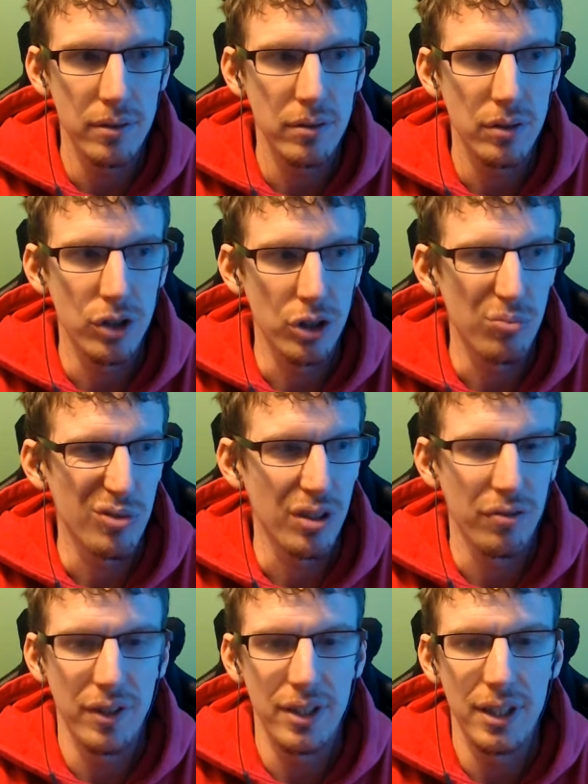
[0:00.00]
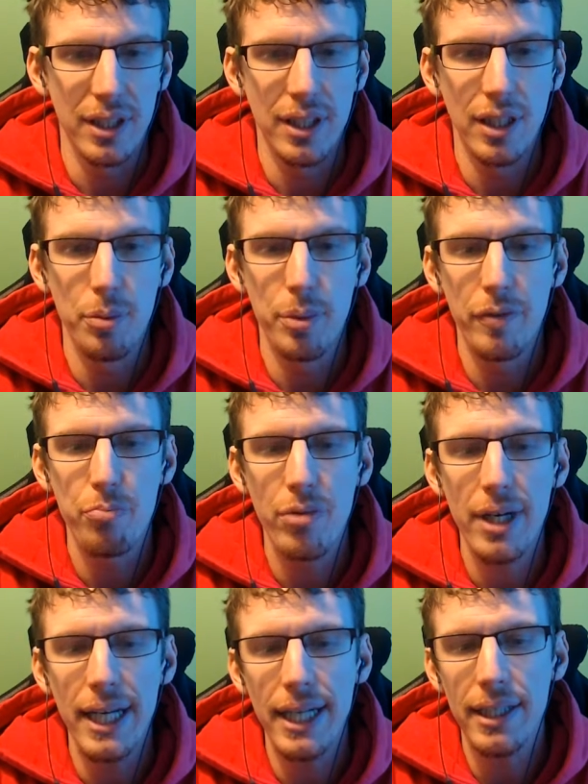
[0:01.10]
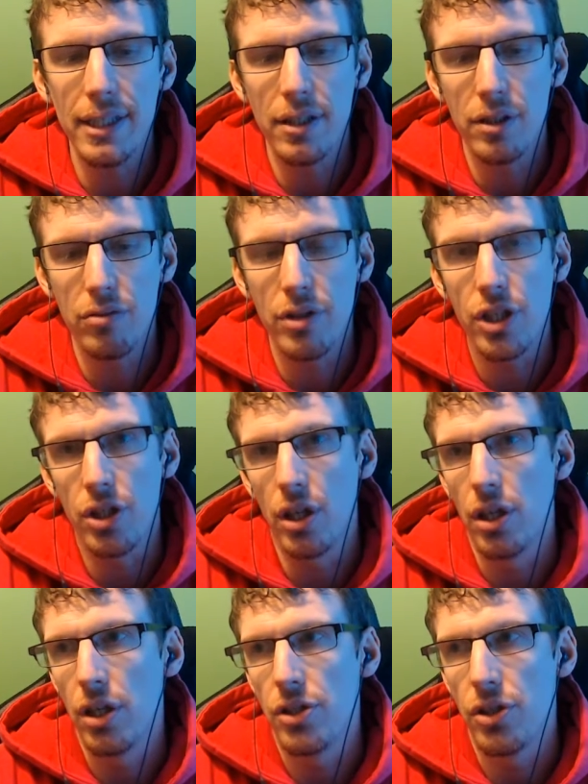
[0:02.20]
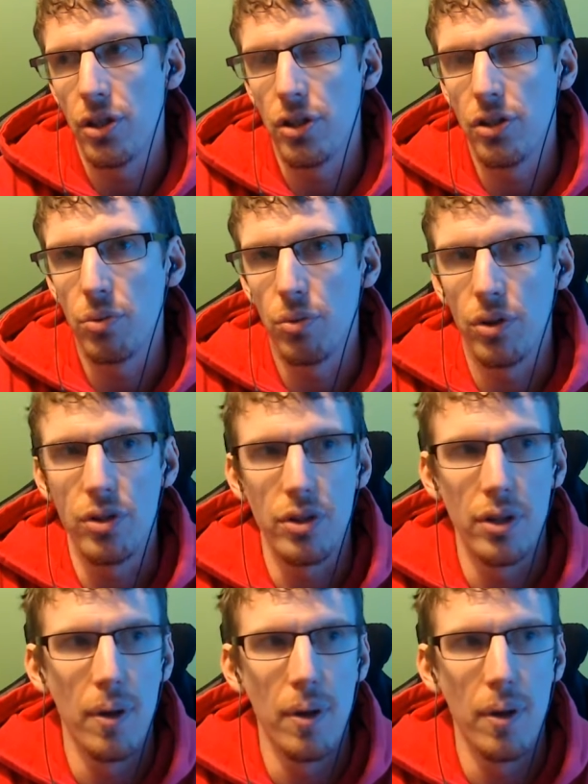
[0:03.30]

Just because I fancied needed a little bit of break, needed a recharge, and I just wanted to